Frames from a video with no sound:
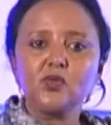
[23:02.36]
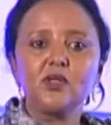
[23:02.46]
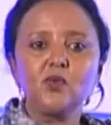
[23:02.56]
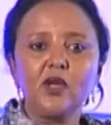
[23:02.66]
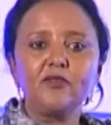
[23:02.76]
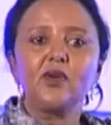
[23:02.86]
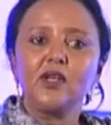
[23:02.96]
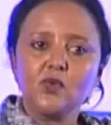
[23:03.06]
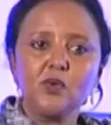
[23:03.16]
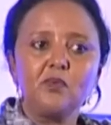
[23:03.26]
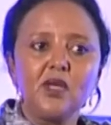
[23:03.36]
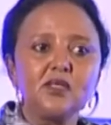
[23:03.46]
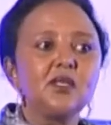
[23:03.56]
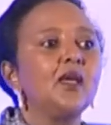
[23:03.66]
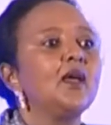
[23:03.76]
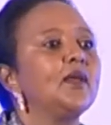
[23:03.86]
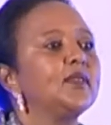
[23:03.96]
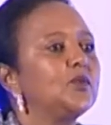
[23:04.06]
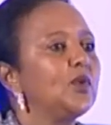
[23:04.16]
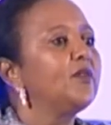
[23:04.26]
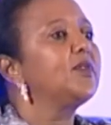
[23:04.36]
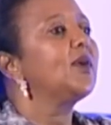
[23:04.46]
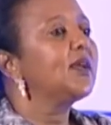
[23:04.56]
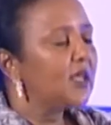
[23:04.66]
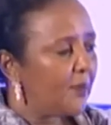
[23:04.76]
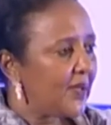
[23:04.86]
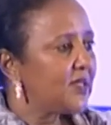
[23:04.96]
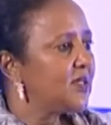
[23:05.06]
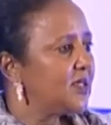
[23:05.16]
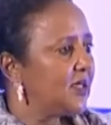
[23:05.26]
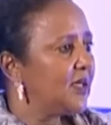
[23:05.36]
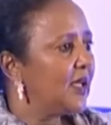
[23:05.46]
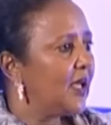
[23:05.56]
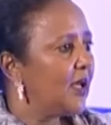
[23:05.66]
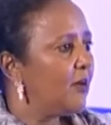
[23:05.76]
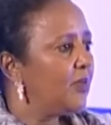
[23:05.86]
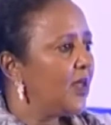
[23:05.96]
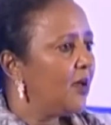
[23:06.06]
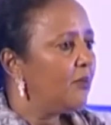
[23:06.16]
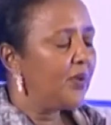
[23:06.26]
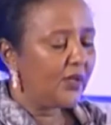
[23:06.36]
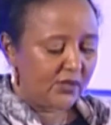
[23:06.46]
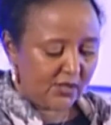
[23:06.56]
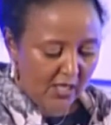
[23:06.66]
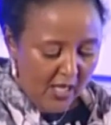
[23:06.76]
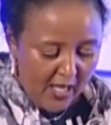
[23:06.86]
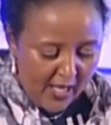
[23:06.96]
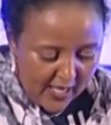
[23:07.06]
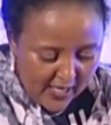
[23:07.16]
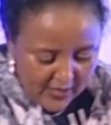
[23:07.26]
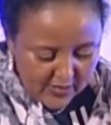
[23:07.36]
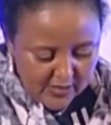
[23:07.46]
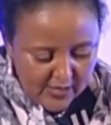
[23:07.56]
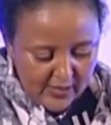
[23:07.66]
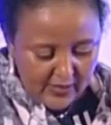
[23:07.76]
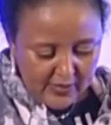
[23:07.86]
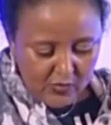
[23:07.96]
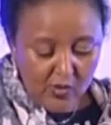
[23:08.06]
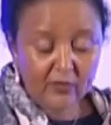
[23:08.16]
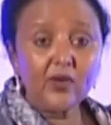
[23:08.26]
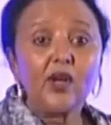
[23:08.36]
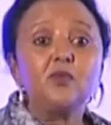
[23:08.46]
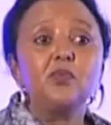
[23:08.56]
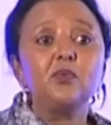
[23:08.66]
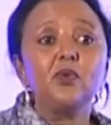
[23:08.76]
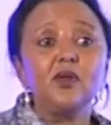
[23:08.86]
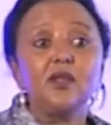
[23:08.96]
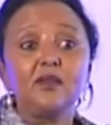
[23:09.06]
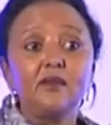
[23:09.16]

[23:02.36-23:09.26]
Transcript: sure that we have the right equipment, that we have the right capacity built, and that we have the right people in